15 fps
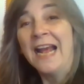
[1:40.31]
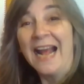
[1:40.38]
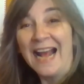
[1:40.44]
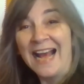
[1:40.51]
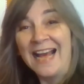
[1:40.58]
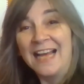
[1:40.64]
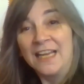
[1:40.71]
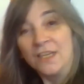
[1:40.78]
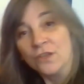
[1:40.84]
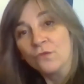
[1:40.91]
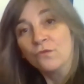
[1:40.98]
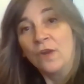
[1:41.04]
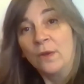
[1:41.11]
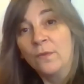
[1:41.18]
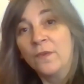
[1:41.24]
and
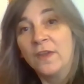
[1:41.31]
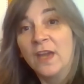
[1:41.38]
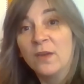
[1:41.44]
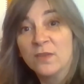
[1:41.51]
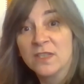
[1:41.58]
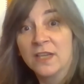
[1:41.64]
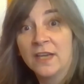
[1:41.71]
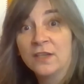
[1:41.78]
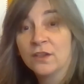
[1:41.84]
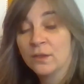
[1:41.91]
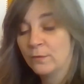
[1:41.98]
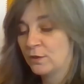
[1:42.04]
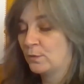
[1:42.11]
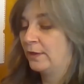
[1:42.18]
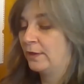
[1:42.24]
round the outside of them
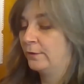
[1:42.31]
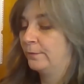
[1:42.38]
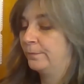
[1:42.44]
as well.